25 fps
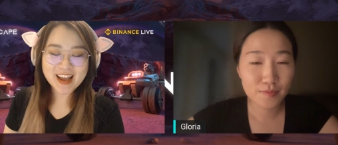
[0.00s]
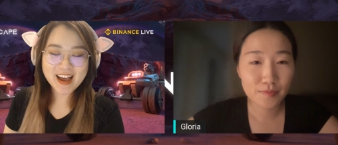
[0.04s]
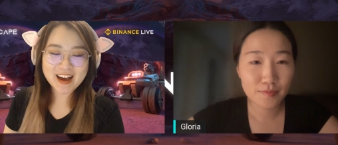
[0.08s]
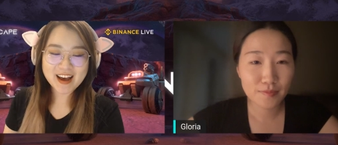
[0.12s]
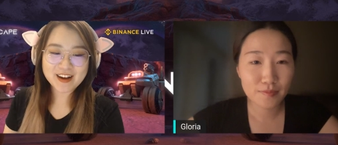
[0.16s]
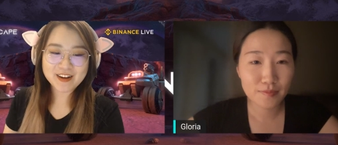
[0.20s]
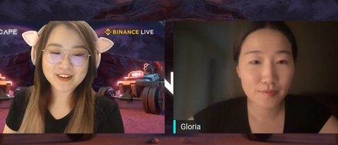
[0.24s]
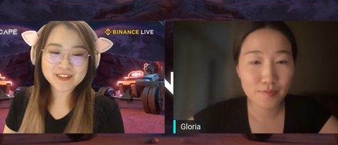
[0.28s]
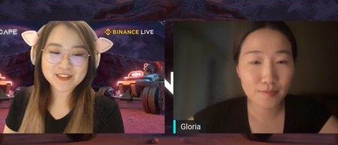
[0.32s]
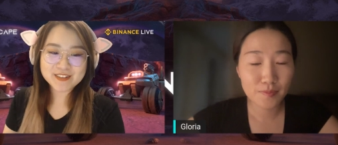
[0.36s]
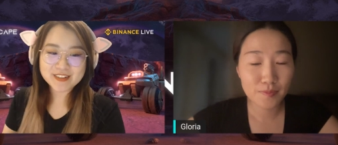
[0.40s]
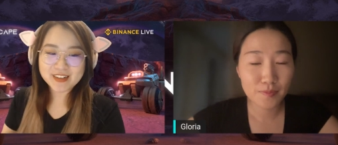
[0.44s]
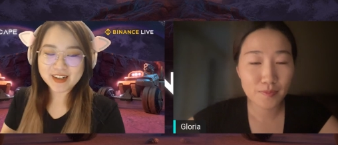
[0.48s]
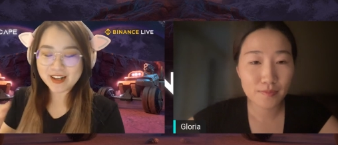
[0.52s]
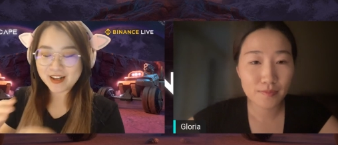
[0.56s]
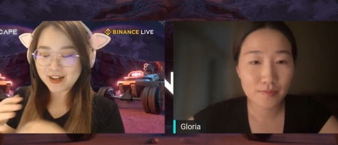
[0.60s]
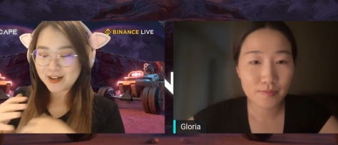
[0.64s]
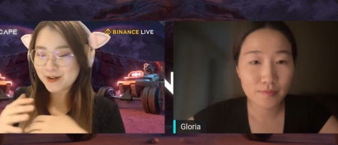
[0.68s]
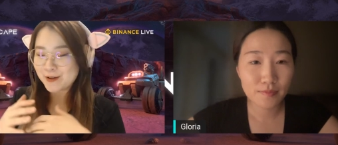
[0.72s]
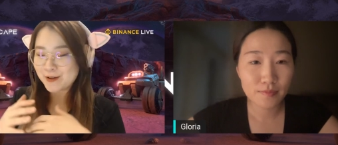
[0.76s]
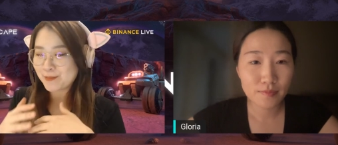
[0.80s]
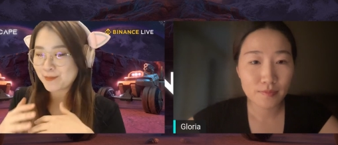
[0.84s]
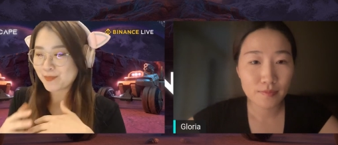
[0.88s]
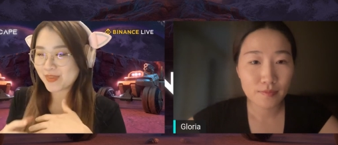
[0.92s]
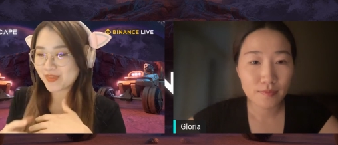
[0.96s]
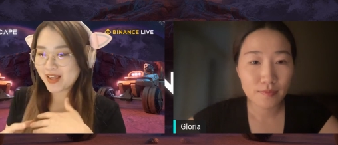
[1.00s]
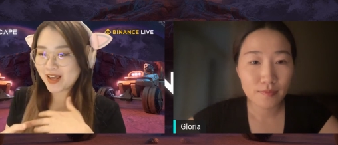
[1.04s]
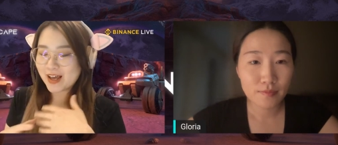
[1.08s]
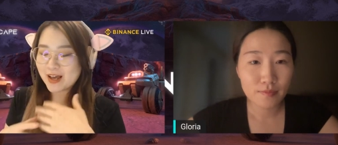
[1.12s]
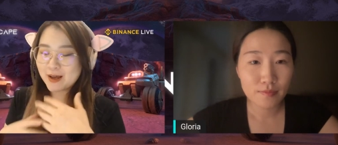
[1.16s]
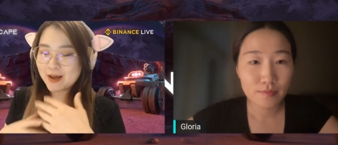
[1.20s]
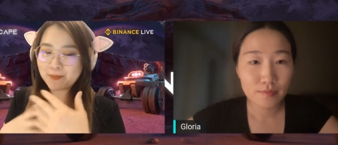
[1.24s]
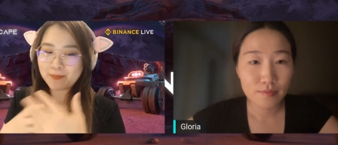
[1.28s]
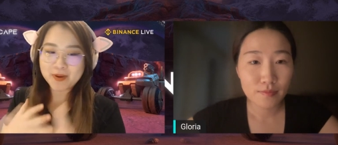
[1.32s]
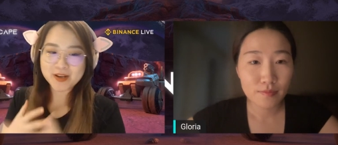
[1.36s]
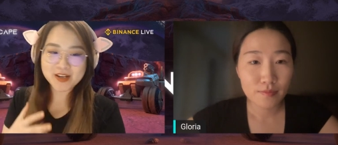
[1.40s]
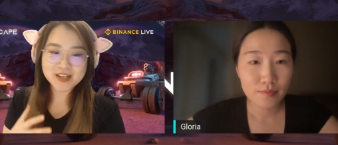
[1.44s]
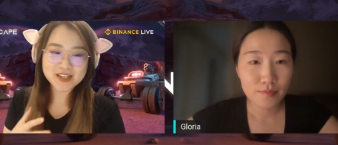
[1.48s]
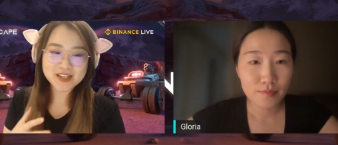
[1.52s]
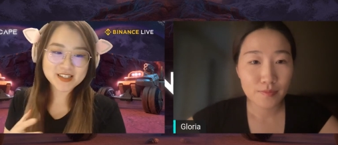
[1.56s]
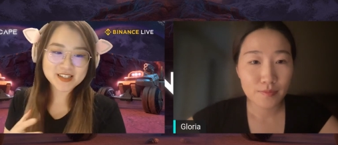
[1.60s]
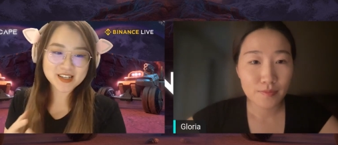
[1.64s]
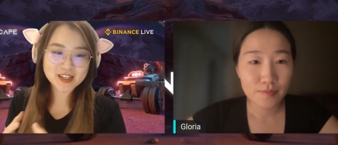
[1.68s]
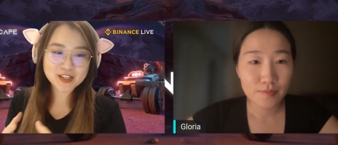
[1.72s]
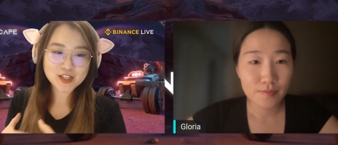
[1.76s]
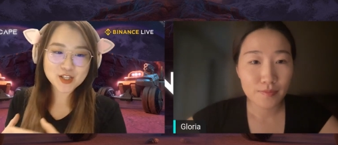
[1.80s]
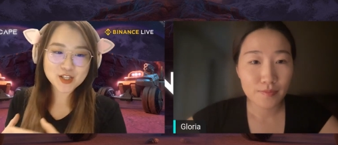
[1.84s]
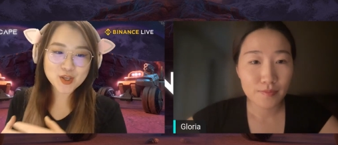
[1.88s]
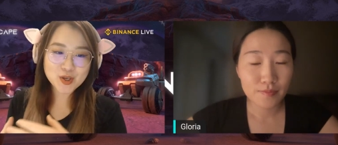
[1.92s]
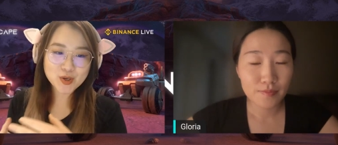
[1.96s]
Speaker 1: how um, a
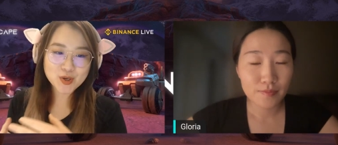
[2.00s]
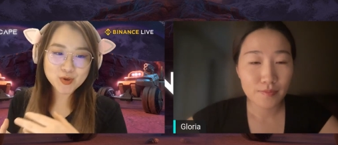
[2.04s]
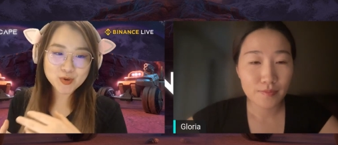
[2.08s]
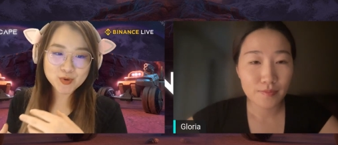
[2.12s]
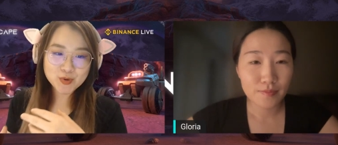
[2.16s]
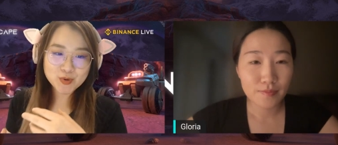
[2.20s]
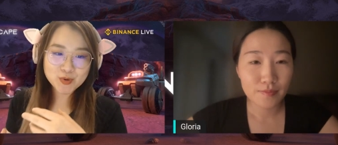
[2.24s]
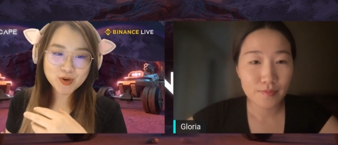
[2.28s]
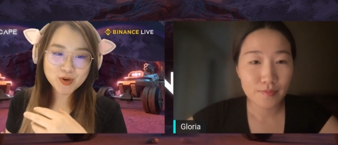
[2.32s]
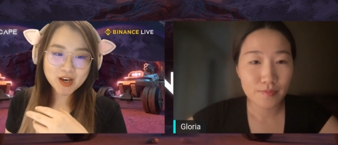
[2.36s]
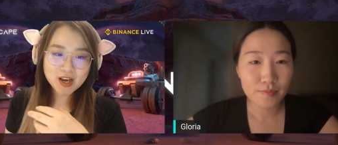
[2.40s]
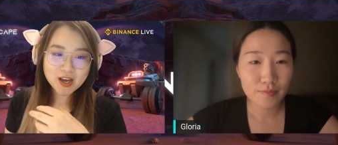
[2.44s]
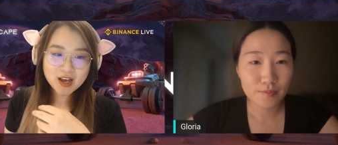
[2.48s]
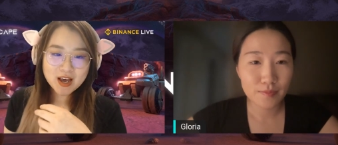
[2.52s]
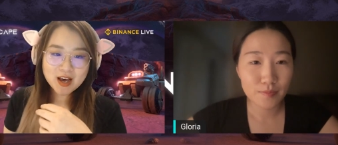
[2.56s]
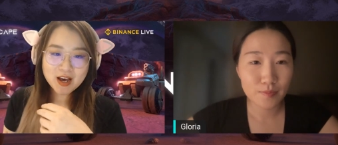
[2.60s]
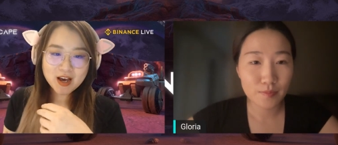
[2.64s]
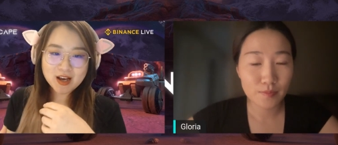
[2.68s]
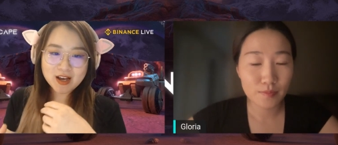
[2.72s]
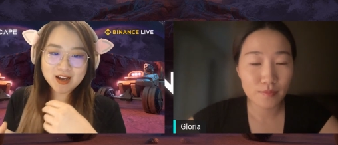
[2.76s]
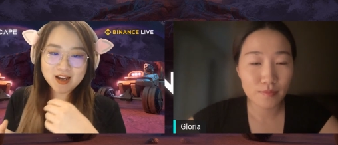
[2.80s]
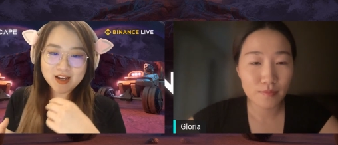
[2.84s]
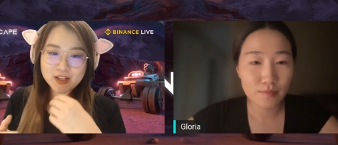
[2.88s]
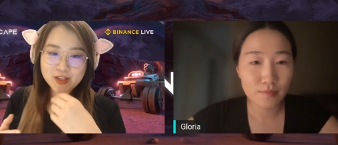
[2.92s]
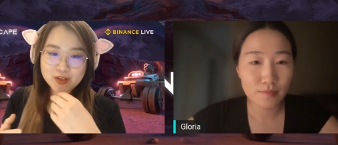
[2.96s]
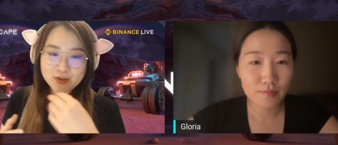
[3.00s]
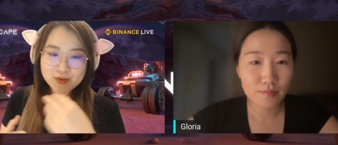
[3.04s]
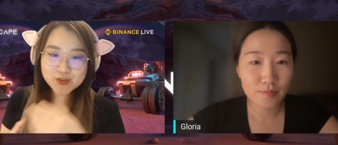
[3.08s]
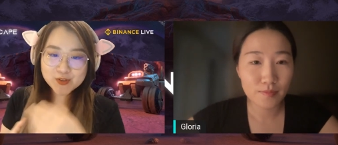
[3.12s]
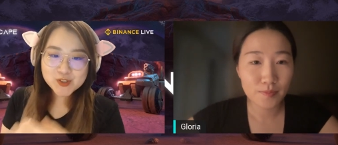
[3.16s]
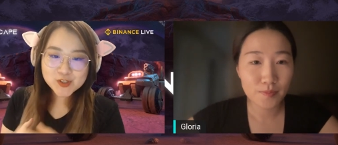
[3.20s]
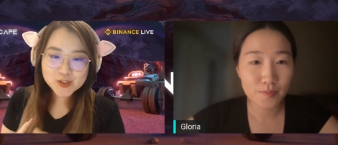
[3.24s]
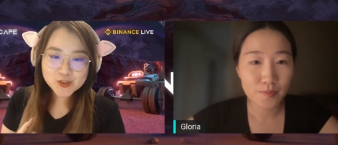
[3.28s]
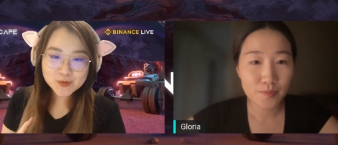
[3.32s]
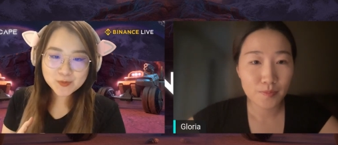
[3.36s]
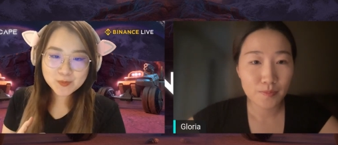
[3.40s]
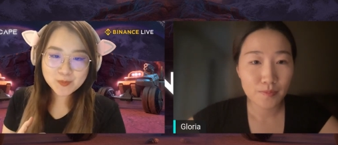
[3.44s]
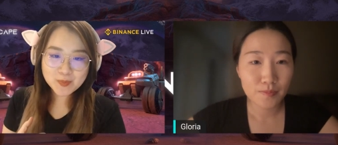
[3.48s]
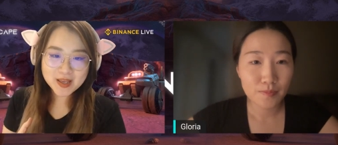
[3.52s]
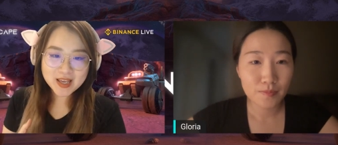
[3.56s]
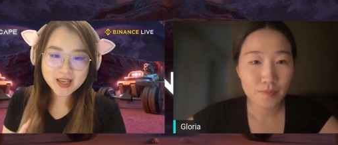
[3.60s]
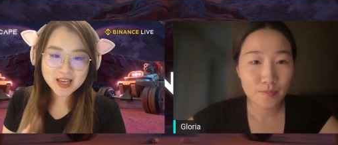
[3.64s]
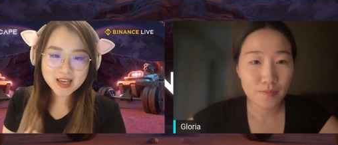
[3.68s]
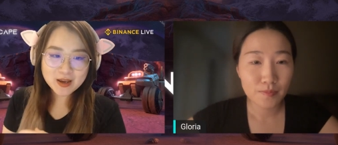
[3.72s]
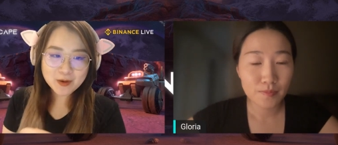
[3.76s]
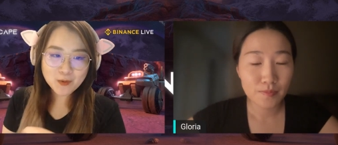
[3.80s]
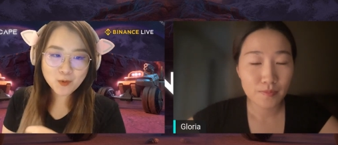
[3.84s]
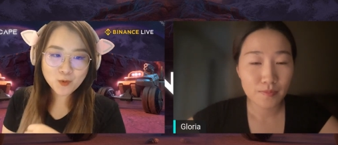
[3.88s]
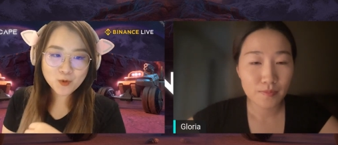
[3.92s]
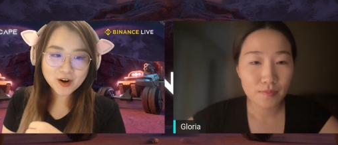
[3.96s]
person who uh, used to
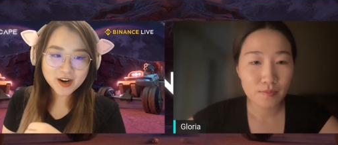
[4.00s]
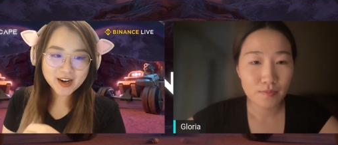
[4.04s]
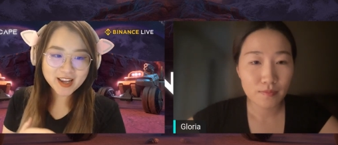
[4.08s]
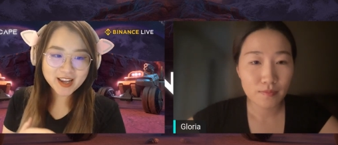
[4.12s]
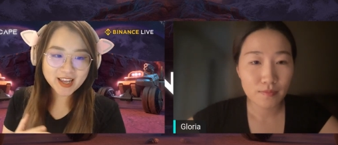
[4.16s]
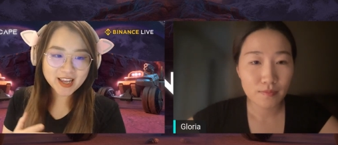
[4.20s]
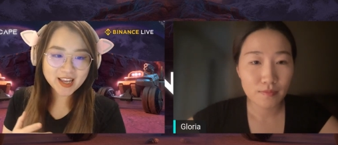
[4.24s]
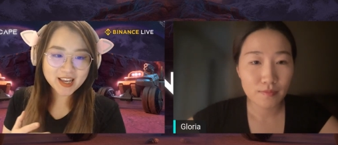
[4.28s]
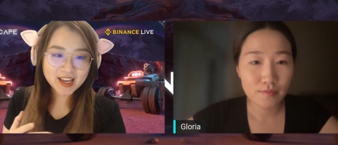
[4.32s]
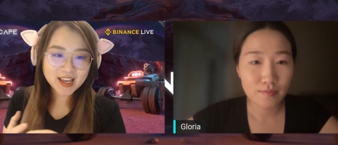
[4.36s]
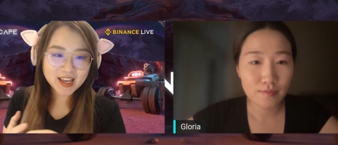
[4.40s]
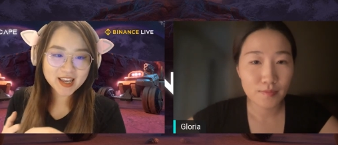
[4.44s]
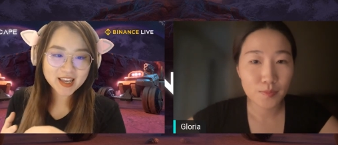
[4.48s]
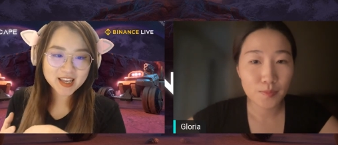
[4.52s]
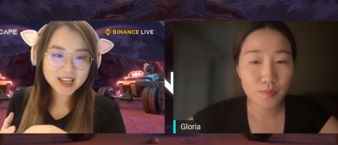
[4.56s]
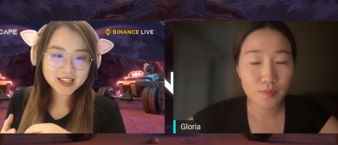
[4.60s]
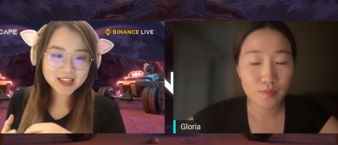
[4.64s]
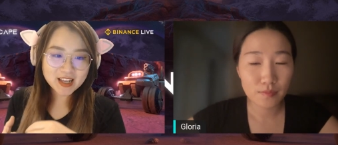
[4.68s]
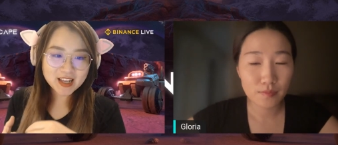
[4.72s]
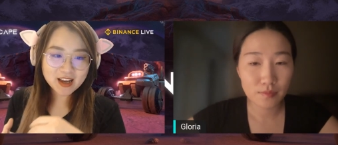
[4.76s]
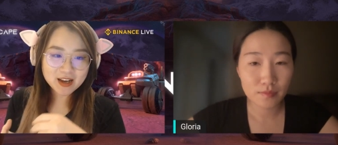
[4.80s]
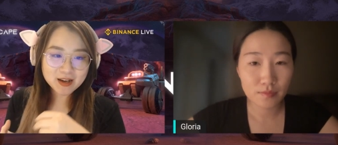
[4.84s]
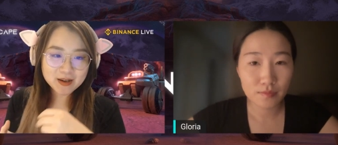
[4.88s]
be working in